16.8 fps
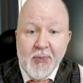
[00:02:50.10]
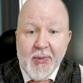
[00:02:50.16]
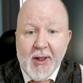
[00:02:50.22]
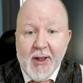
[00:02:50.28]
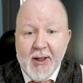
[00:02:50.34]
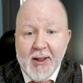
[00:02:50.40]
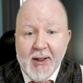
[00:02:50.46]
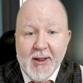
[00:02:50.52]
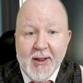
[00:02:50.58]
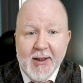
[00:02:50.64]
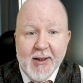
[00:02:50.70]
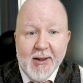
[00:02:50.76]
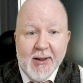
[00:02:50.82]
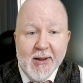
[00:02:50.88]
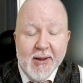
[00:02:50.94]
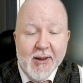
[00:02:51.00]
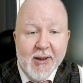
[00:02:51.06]

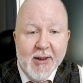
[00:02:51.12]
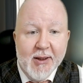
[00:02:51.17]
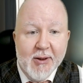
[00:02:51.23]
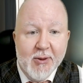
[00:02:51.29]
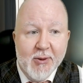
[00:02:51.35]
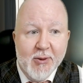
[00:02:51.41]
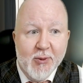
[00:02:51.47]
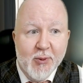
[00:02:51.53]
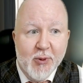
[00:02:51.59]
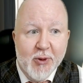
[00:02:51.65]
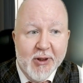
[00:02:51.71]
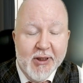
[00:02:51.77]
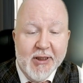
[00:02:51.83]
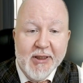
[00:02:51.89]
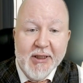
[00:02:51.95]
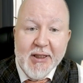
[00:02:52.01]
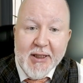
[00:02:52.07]
and what
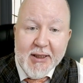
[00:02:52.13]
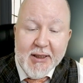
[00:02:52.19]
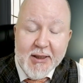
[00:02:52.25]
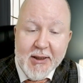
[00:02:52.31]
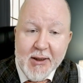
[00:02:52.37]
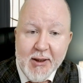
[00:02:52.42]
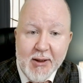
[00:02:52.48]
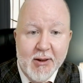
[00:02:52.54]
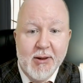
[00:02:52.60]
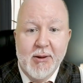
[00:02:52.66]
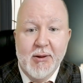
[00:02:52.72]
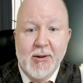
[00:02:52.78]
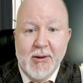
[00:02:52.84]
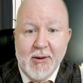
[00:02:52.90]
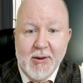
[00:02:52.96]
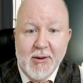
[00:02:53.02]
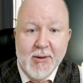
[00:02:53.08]
it is,
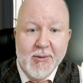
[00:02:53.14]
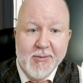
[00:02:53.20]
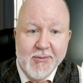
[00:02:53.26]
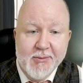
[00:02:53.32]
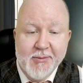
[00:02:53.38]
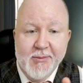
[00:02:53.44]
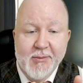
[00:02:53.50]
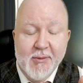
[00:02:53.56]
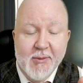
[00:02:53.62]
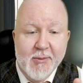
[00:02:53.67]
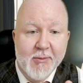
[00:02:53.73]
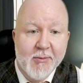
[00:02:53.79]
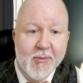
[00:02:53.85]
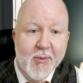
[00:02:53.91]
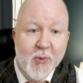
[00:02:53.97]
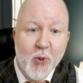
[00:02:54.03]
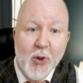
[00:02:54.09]
and
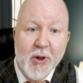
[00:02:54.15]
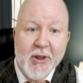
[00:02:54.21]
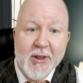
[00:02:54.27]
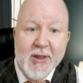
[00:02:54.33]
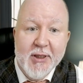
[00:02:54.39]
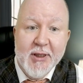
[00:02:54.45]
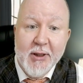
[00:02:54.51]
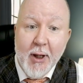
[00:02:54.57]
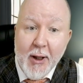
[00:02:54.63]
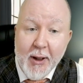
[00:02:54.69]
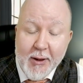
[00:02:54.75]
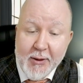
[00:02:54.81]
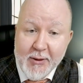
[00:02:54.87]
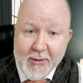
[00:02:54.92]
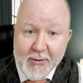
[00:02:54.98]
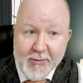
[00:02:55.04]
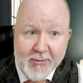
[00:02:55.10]
what is
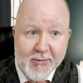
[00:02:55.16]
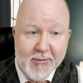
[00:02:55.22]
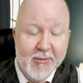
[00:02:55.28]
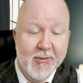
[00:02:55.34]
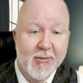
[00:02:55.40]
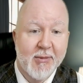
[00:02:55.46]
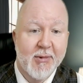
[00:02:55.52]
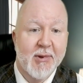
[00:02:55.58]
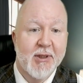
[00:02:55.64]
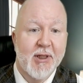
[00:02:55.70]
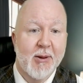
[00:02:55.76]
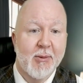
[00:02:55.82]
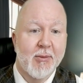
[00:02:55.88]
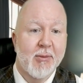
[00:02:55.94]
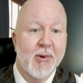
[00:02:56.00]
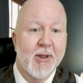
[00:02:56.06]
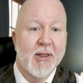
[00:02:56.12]
not in
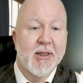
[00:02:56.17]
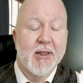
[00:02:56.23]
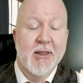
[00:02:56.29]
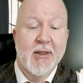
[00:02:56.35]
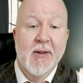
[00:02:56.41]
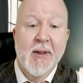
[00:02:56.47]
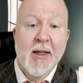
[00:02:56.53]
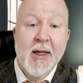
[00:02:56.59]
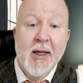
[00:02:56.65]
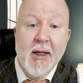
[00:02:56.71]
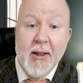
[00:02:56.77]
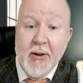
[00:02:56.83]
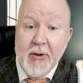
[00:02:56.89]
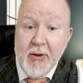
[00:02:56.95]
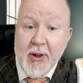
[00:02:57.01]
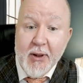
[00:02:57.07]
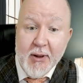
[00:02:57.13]
some places.
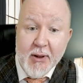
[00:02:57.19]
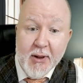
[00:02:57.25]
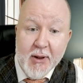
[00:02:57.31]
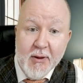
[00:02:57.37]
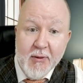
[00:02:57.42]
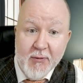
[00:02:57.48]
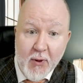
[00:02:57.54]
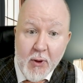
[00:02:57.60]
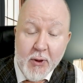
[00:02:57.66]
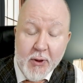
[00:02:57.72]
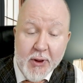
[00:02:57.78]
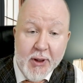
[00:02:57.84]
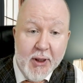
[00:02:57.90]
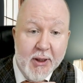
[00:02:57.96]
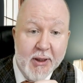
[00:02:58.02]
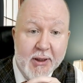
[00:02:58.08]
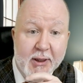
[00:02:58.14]
There are following
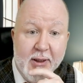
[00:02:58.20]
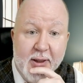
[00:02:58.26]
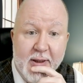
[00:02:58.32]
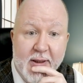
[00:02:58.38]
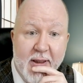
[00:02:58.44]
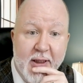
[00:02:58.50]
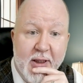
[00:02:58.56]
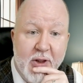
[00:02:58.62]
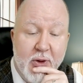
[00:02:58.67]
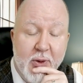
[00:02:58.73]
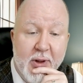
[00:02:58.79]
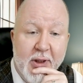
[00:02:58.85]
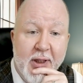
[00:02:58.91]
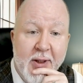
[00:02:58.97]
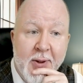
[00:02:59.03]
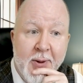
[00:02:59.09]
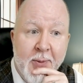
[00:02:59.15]
articles,
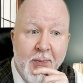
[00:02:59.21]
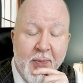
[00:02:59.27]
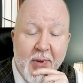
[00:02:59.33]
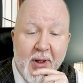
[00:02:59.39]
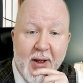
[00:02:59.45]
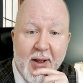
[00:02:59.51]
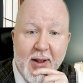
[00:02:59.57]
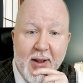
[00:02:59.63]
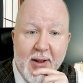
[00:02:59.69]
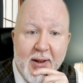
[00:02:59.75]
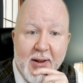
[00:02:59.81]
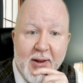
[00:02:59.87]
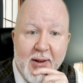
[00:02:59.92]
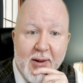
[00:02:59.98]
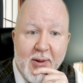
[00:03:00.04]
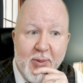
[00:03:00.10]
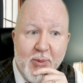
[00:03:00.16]
actually,
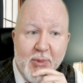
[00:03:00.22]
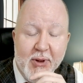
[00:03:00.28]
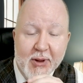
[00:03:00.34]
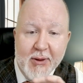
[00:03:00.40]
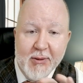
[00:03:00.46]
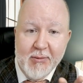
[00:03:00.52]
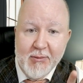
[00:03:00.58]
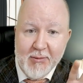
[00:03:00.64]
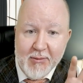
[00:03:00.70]
but